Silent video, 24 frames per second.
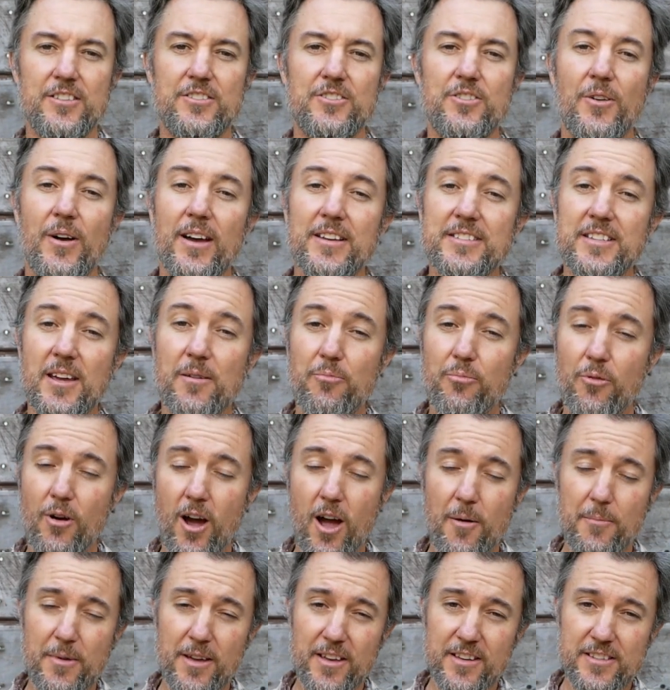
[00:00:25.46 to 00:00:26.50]
So, as I
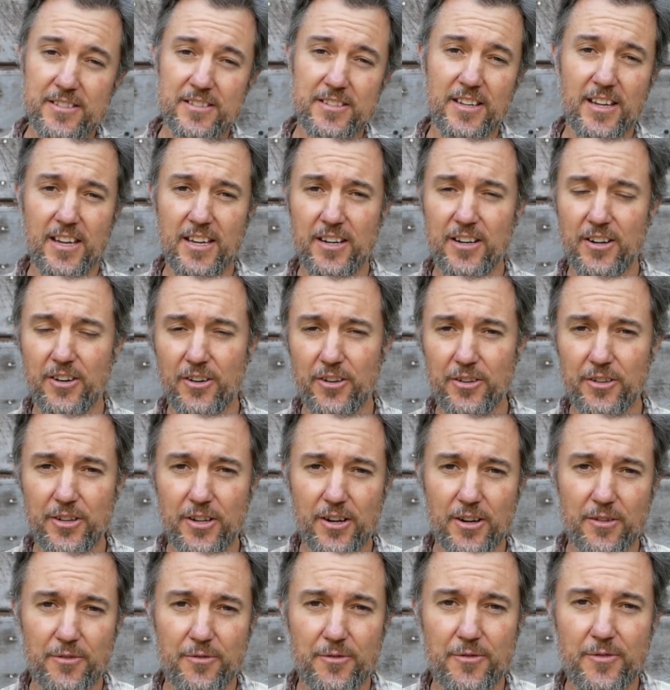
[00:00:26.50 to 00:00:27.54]
promised in an
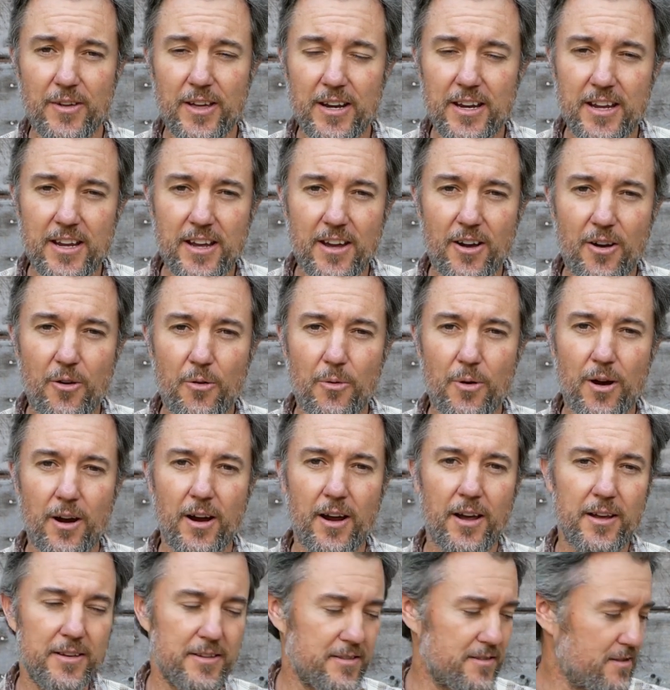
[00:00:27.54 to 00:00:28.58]
earlier video where
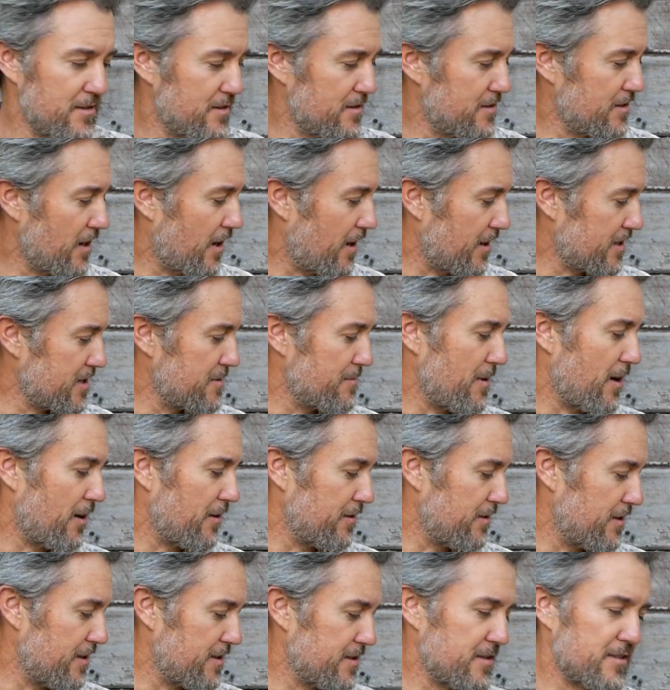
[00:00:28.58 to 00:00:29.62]
I talked
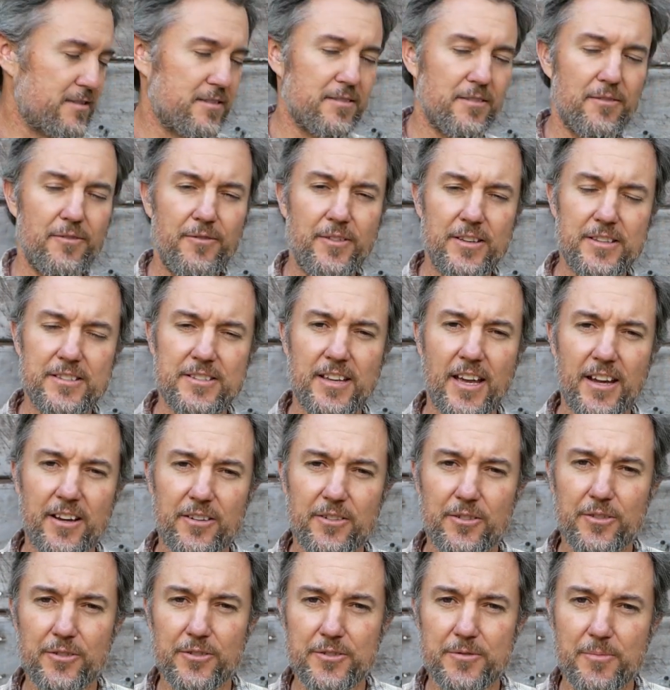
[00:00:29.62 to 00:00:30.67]
about this Fit
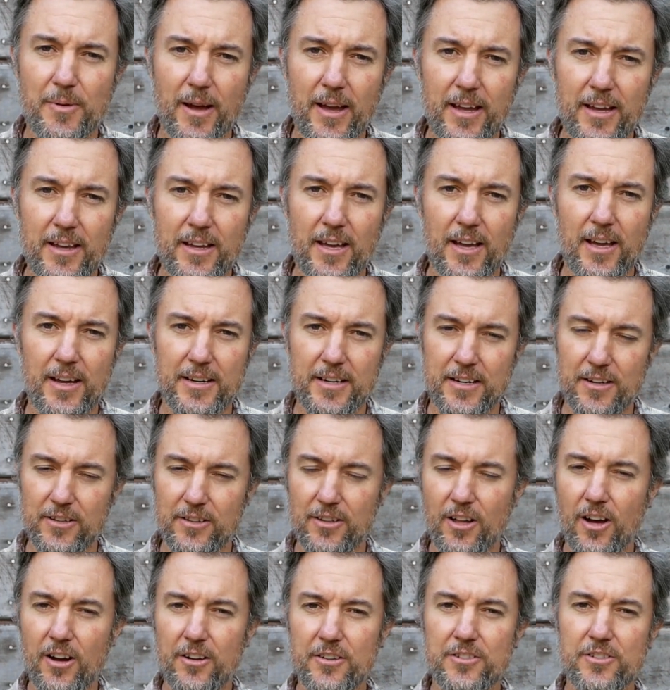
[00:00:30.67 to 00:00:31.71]
Cycles bike, I did a
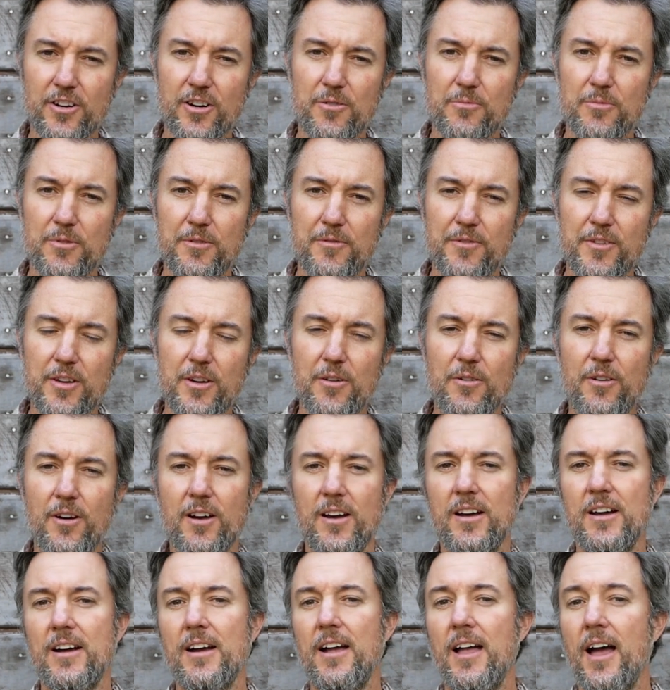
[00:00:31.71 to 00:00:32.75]
long-term review.
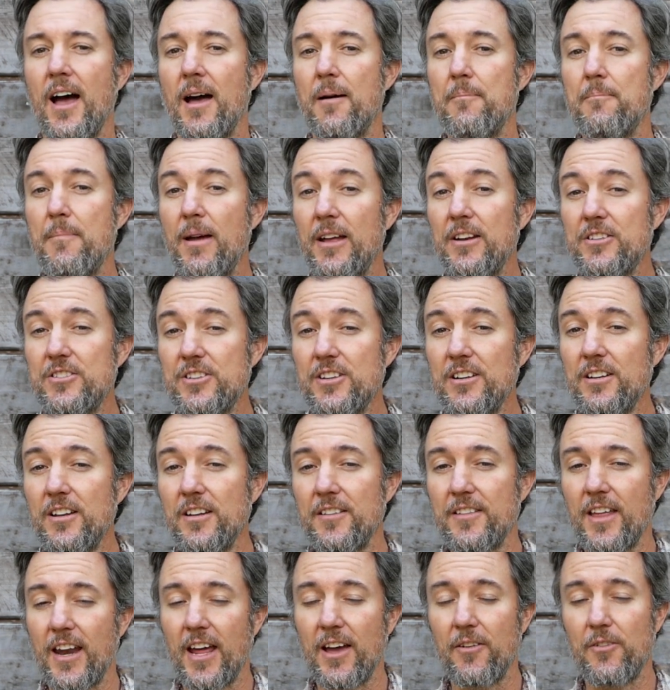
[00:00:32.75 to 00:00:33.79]
I mentioned
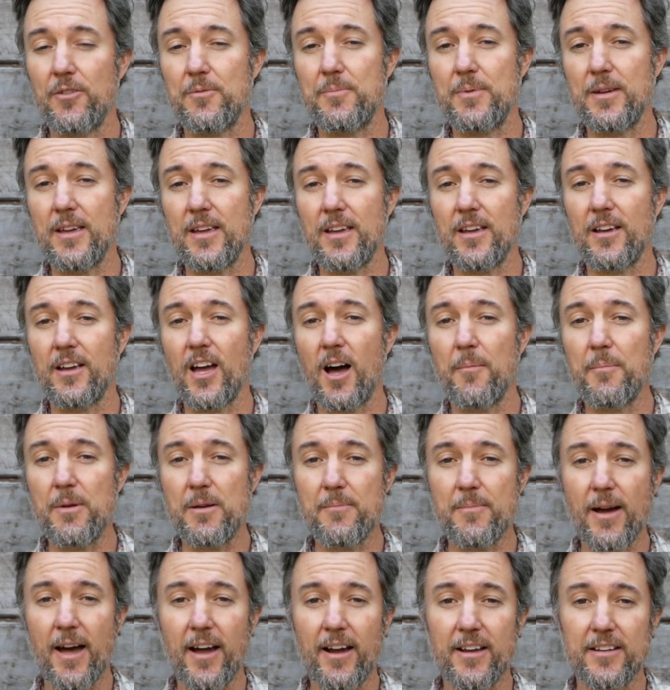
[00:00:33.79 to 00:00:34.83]
that I would be
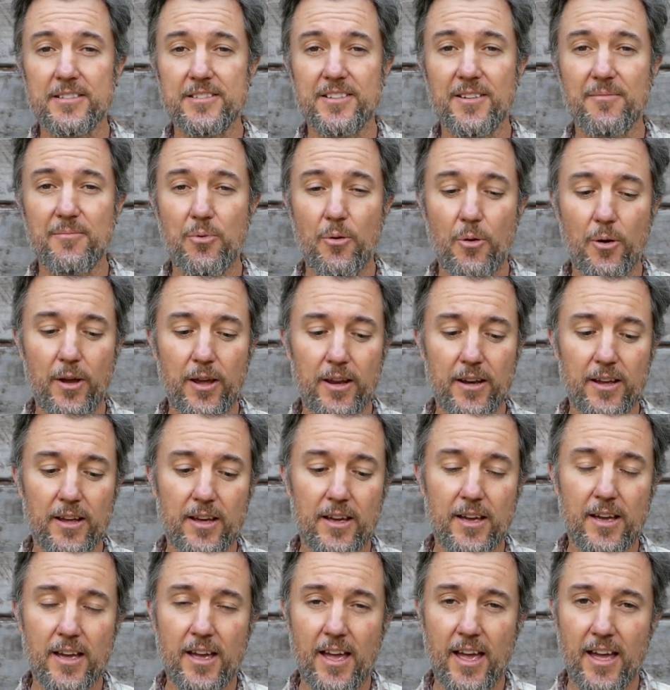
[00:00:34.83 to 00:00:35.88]
coming back at some point
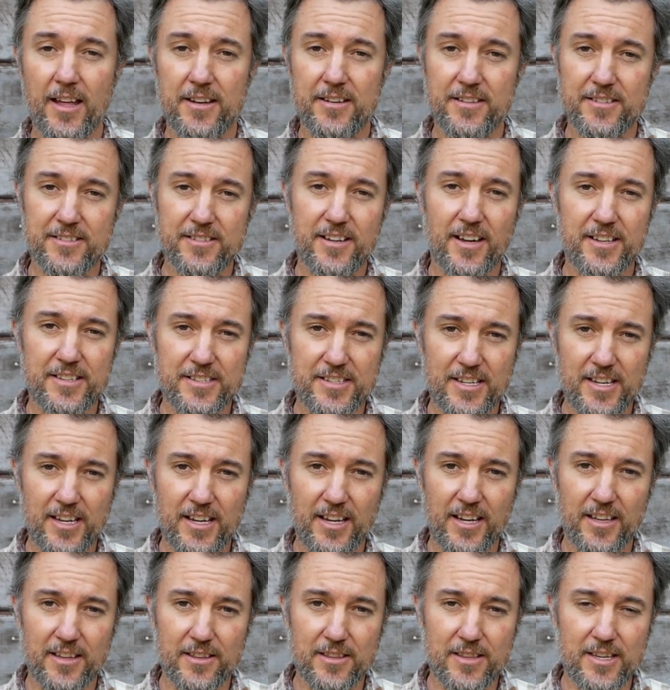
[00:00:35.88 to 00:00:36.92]
and
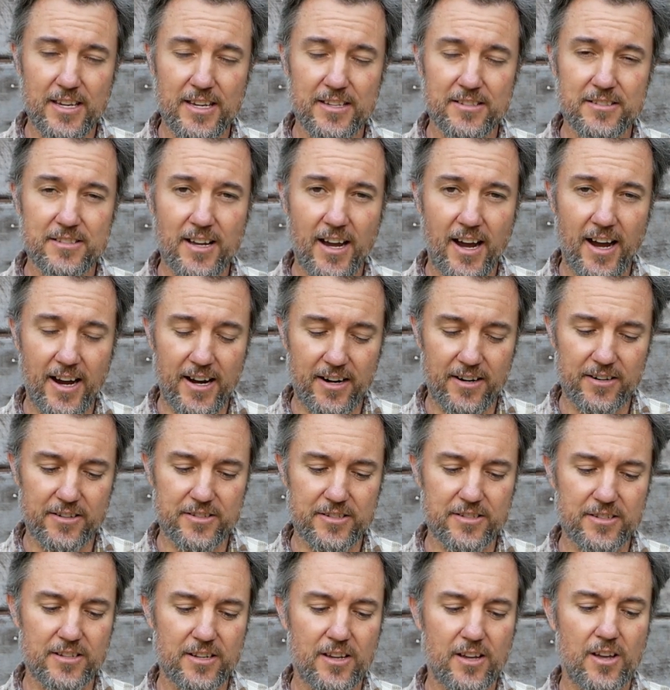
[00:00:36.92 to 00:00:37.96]
discussing these
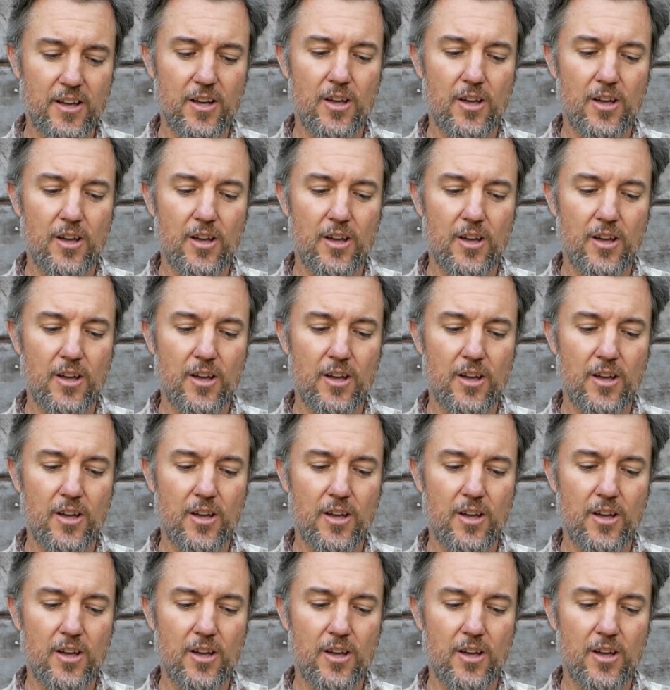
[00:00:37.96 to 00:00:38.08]
tires.